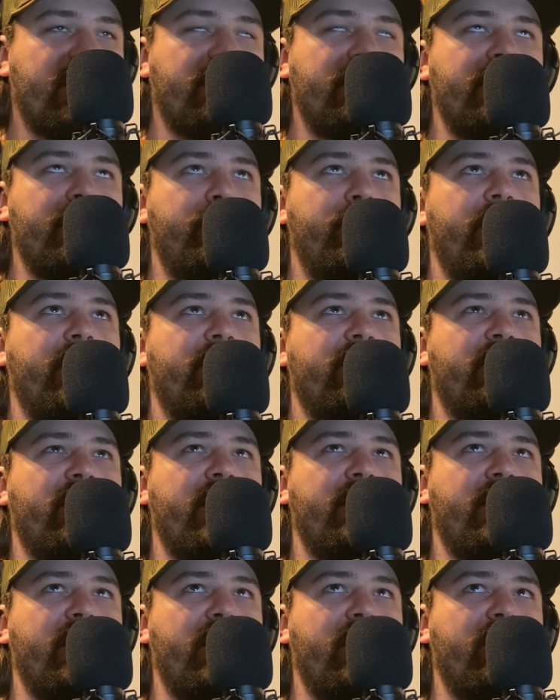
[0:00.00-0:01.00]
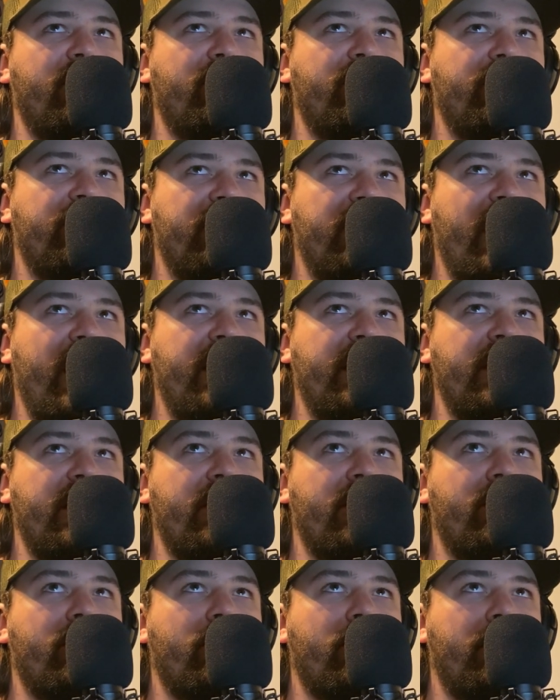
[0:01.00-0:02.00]
Olympics. I think it was that
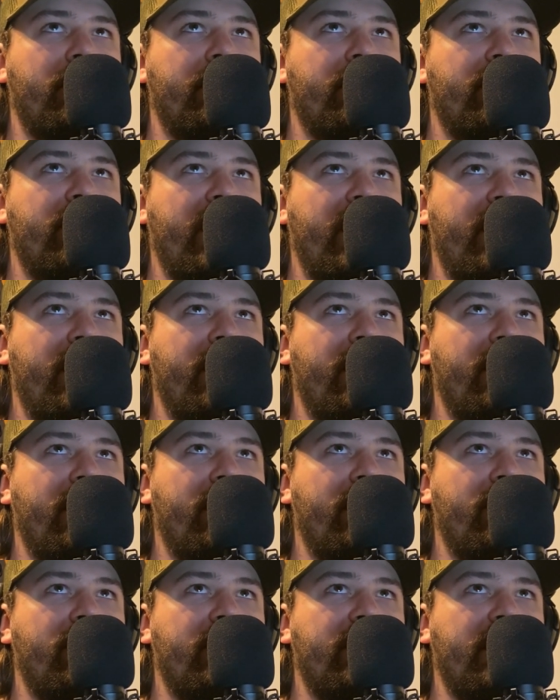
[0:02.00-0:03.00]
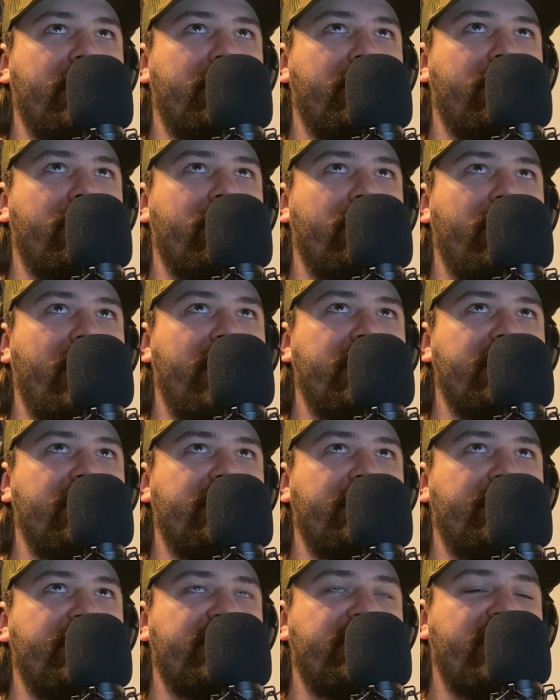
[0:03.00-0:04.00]
year when we were there, when they had the
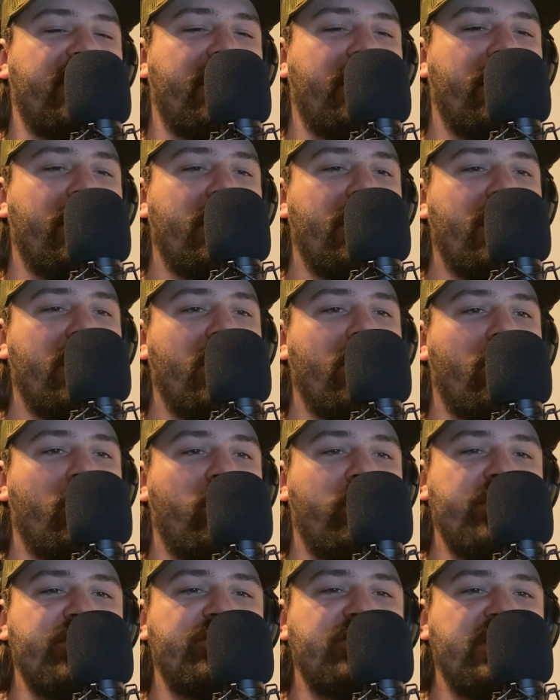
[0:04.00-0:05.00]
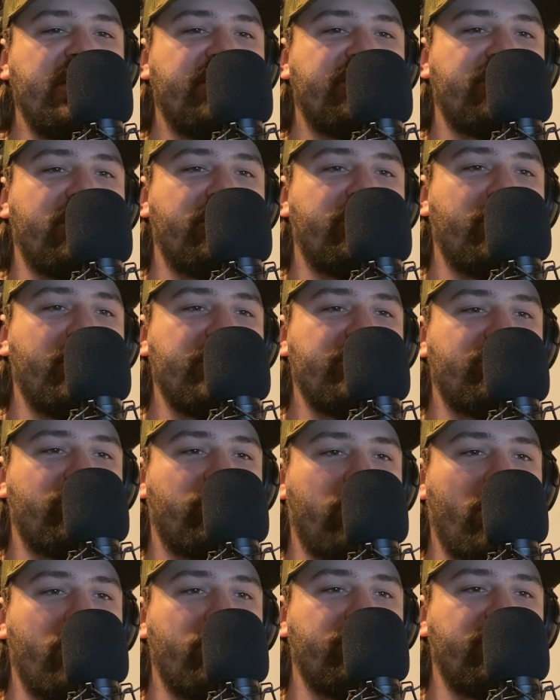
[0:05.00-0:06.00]
Olympics there. We just need to start doing
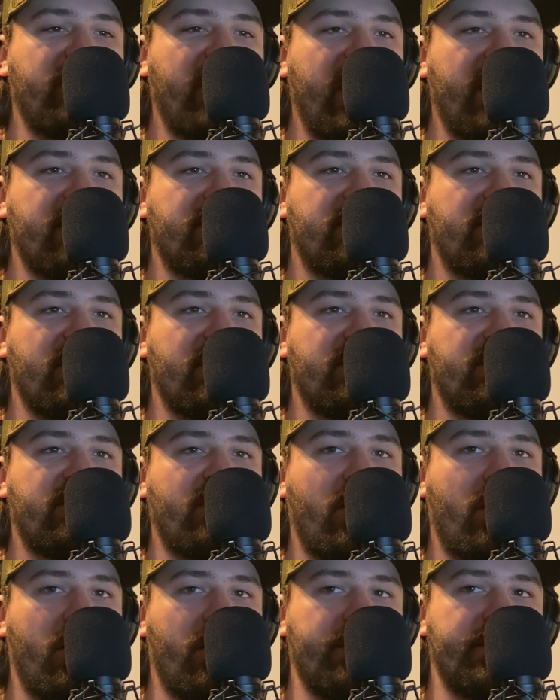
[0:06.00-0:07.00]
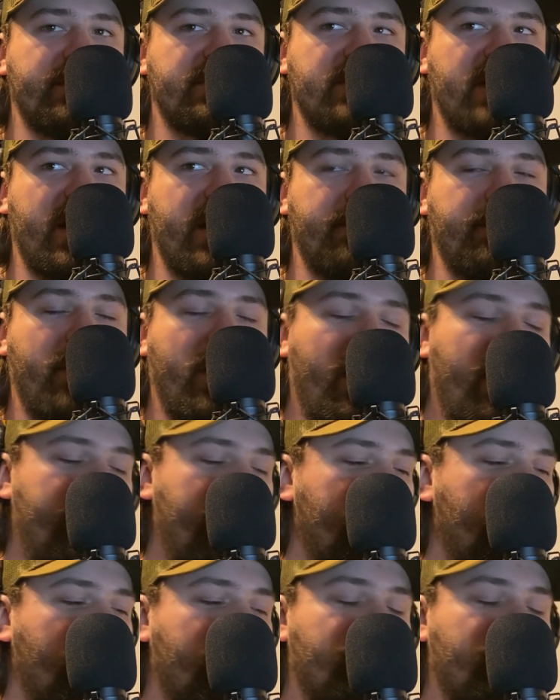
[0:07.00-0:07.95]
drone dances all the time. I think the